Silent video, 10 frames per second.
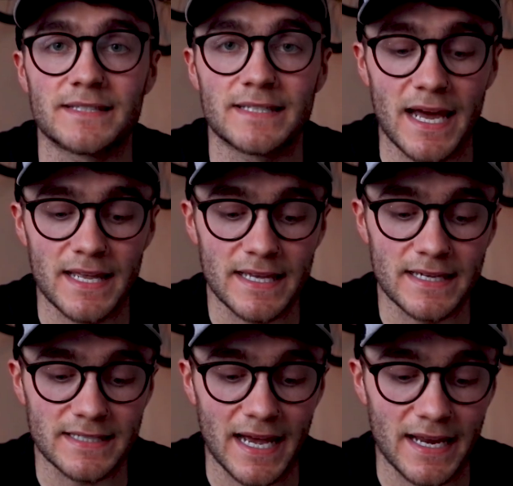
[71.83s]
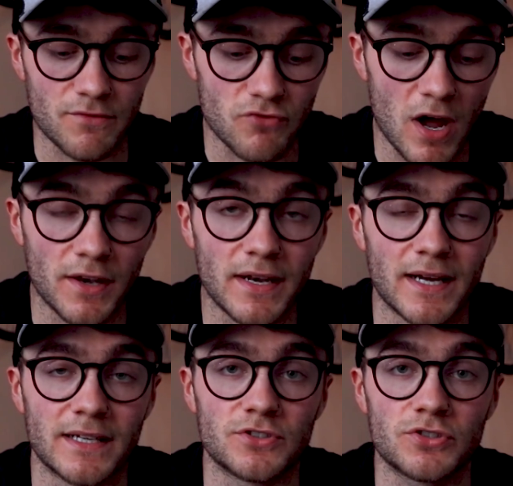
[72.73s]
Today is a run
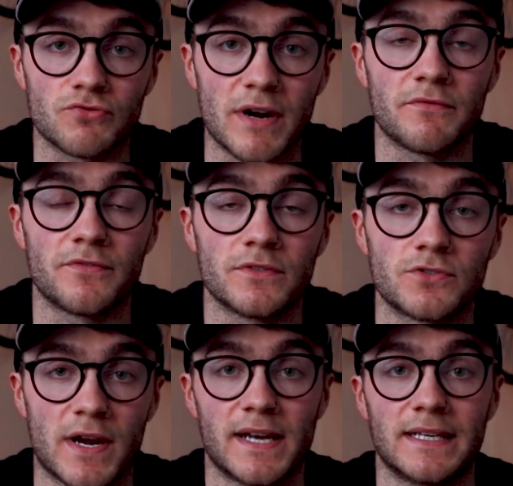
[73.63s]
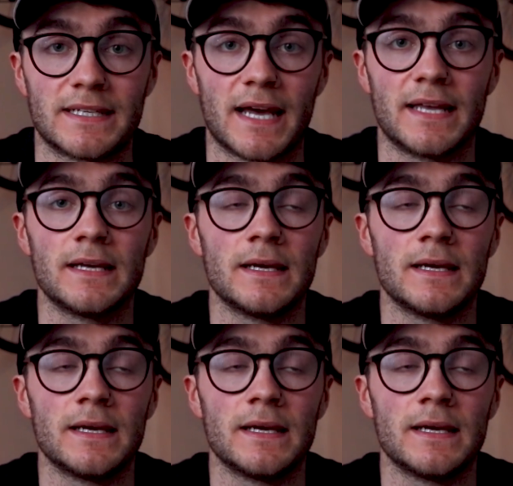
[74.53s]
and strength training day.